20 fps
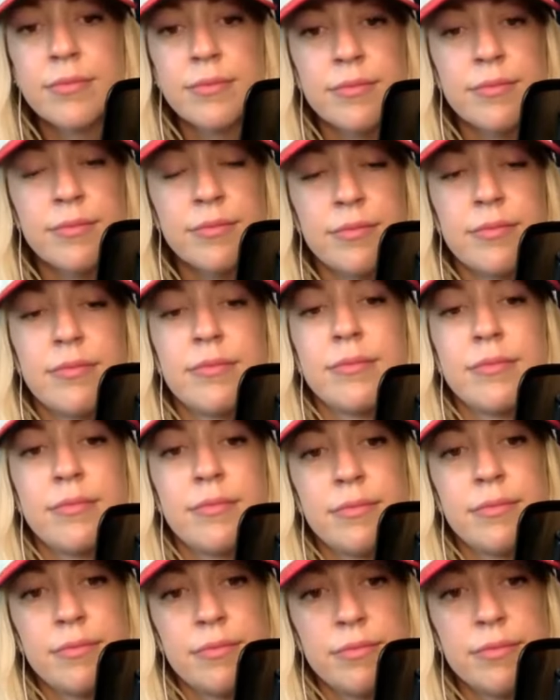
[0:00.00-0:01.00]

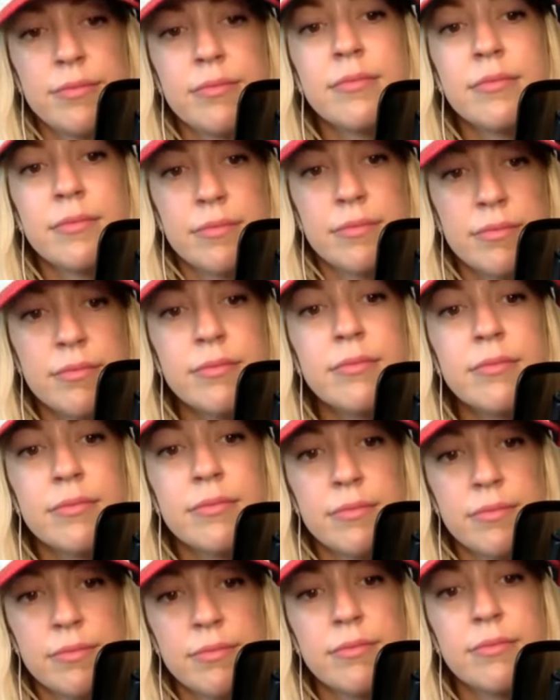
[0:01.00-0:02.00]

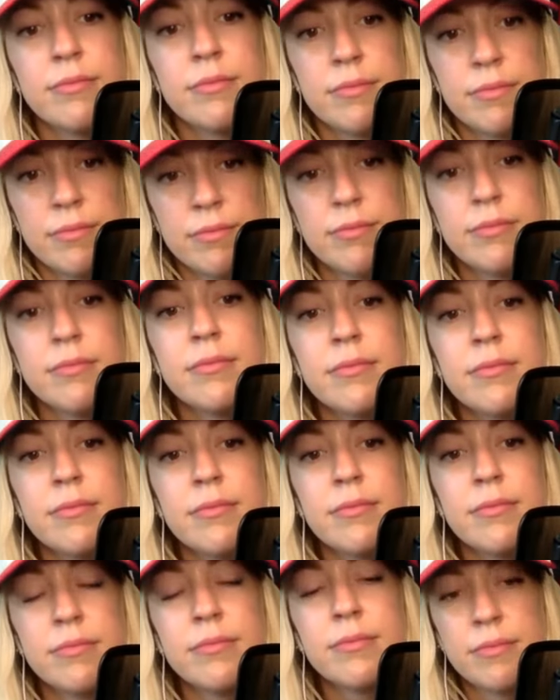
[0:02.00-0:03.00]

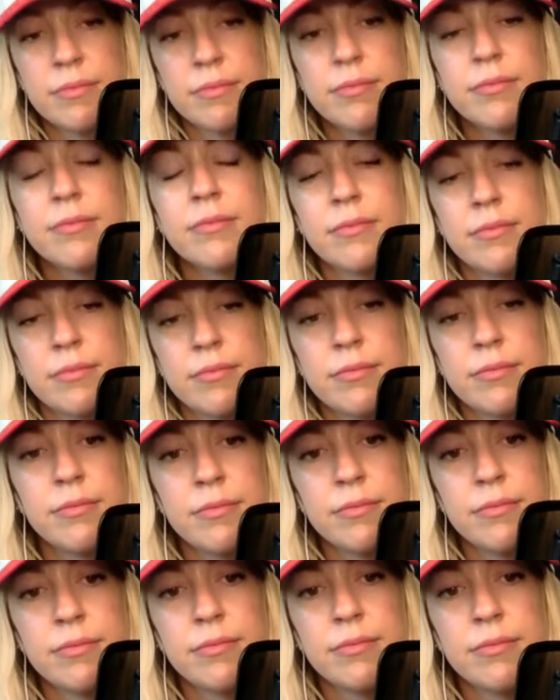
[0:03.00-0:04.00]

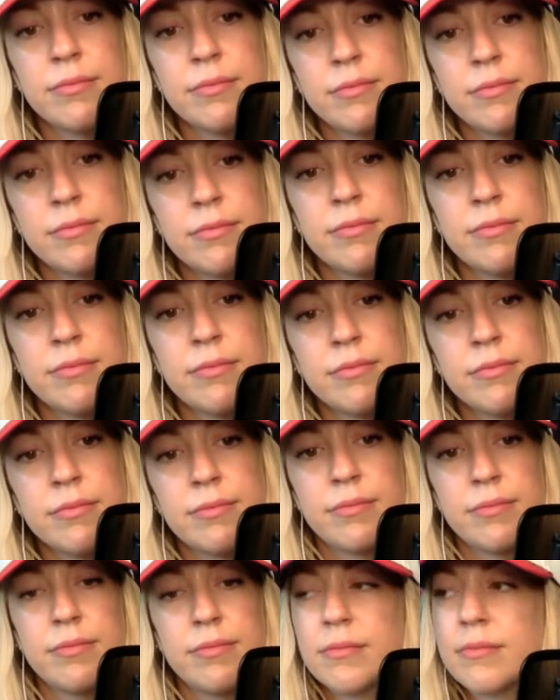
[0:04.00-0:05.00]

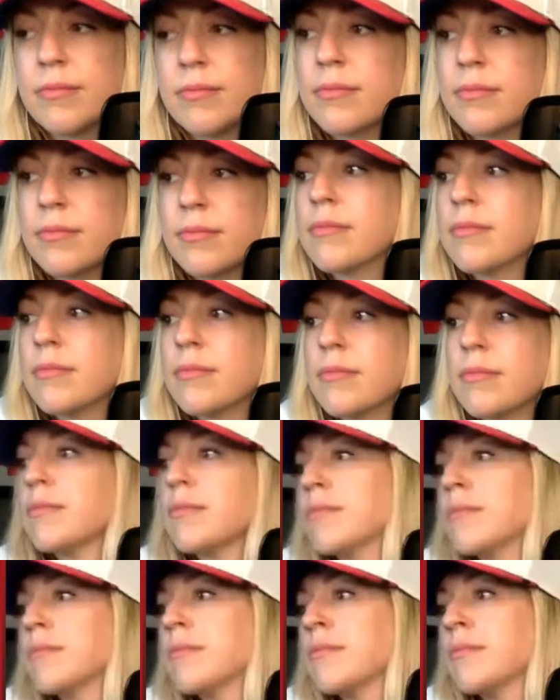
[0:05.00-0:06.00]

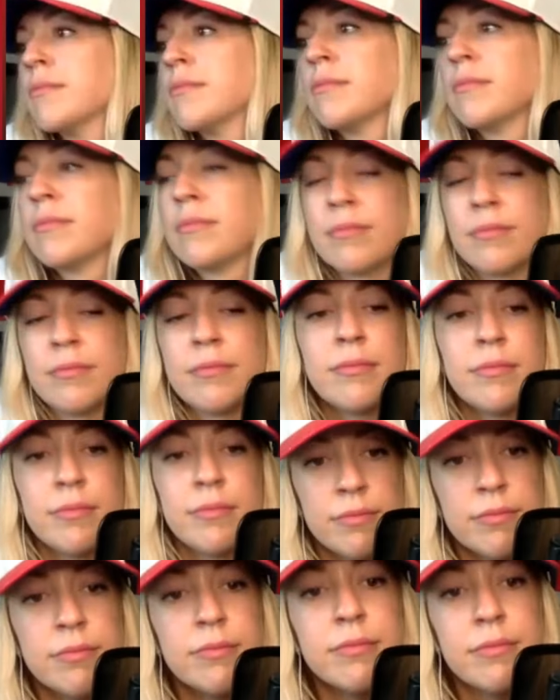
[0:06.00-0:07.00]

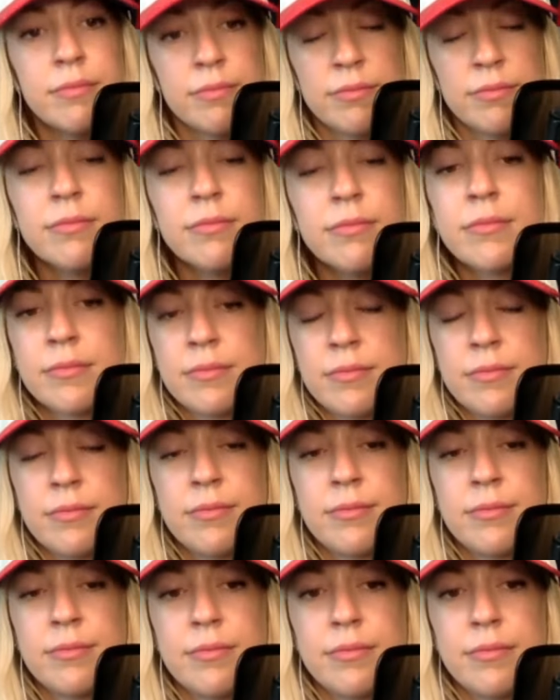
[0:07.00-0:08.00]
[no speech]